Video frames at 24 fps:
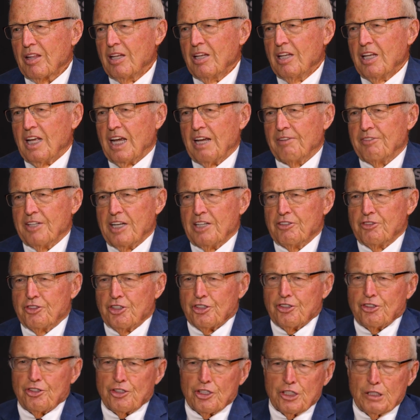And then
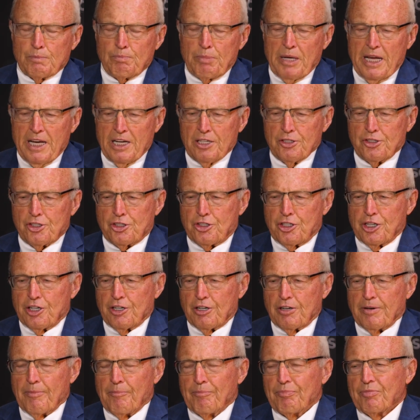just this past
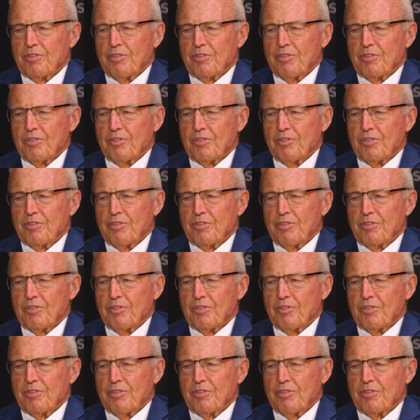year,